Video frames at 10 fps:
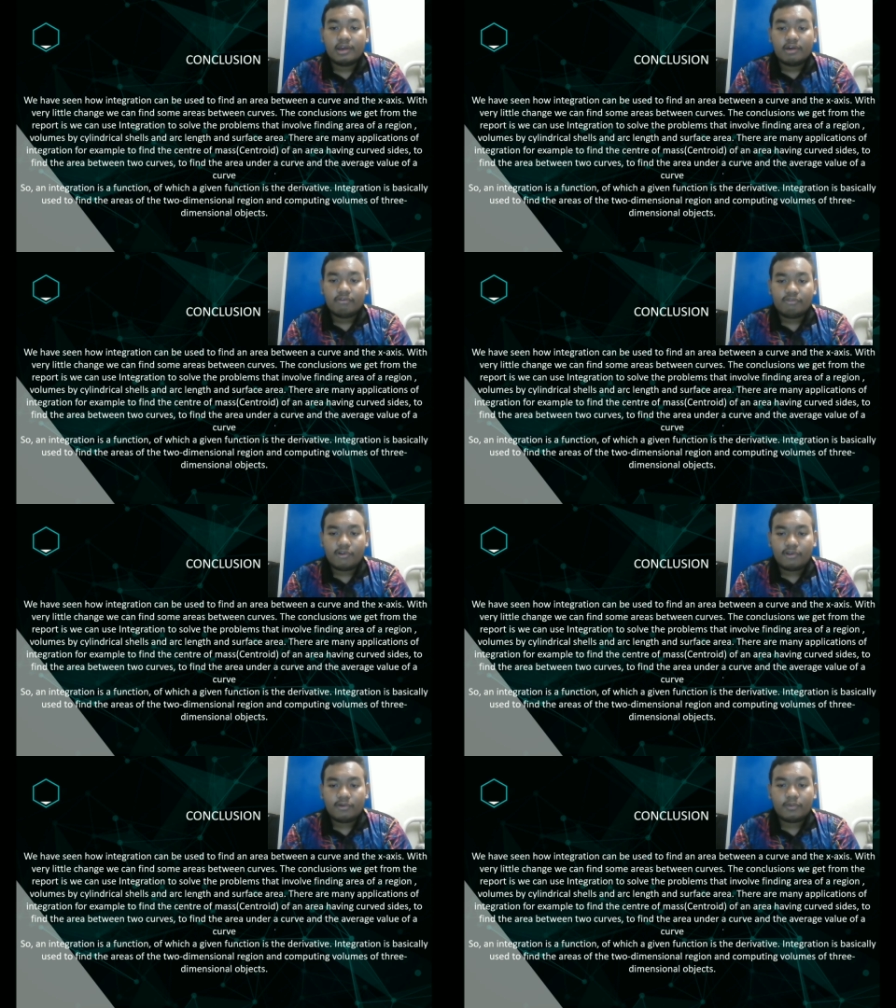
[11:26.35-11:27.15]

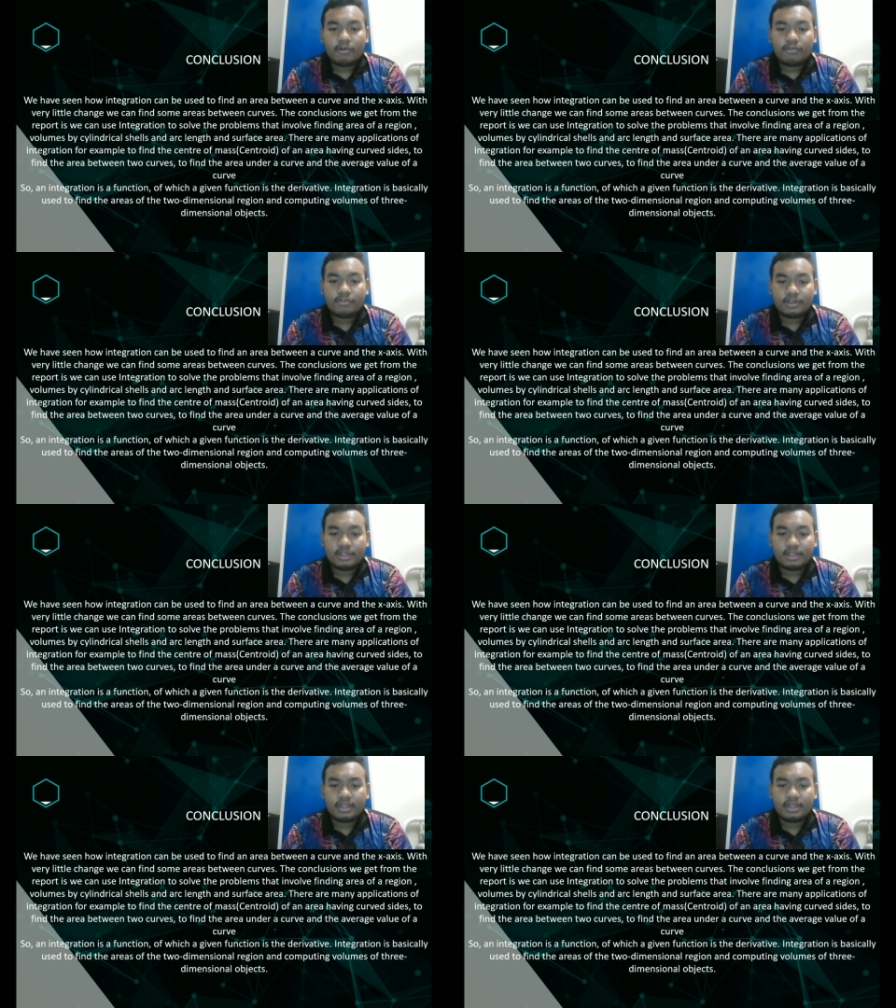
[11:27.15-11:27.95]
volume of
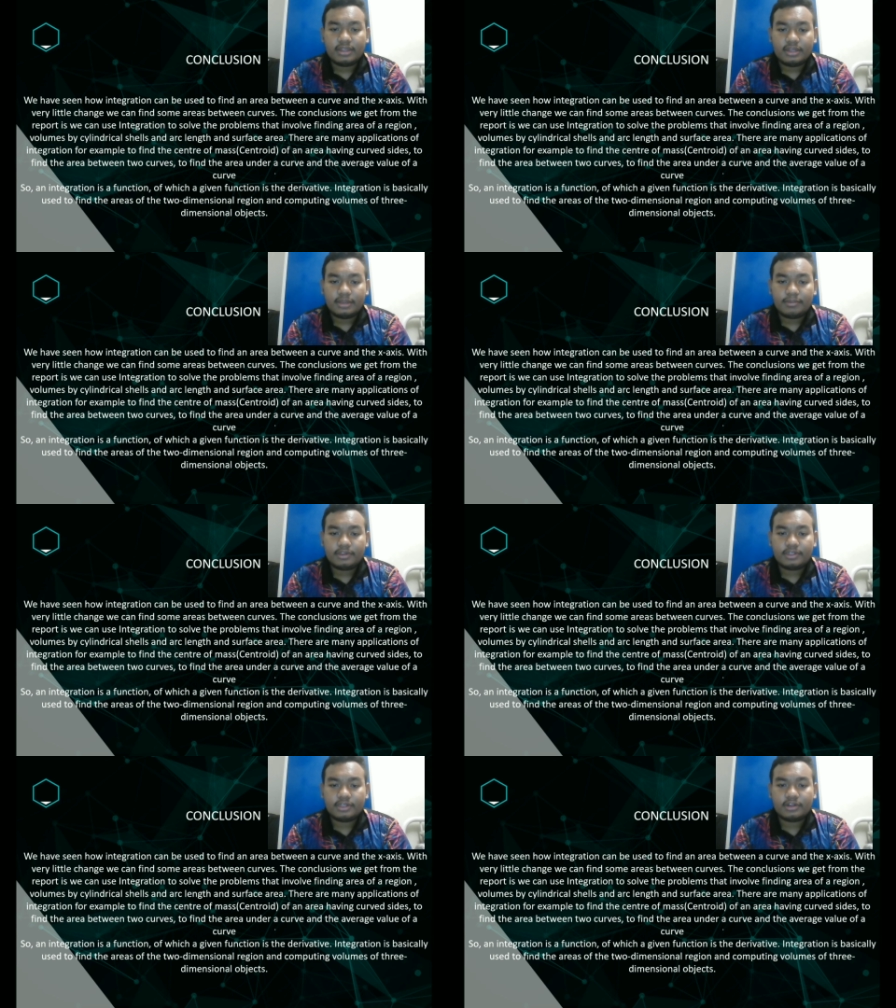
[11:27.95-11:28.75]

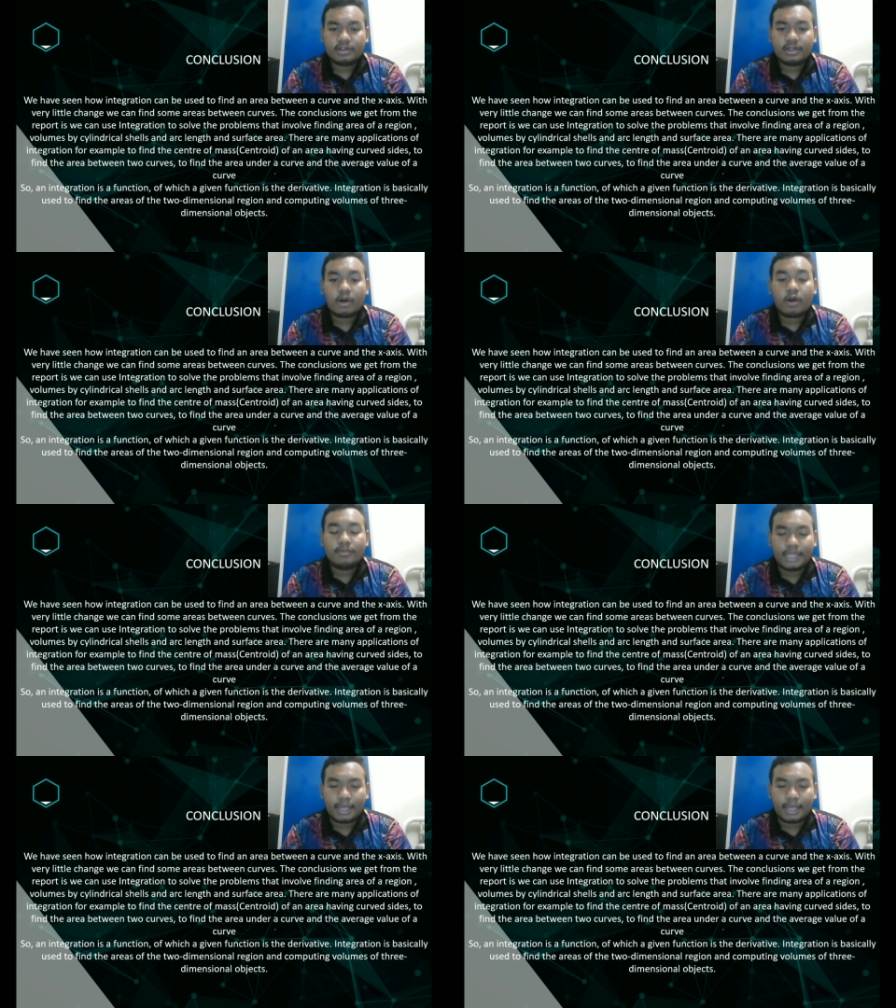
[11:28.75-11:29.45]
three-dimensional object.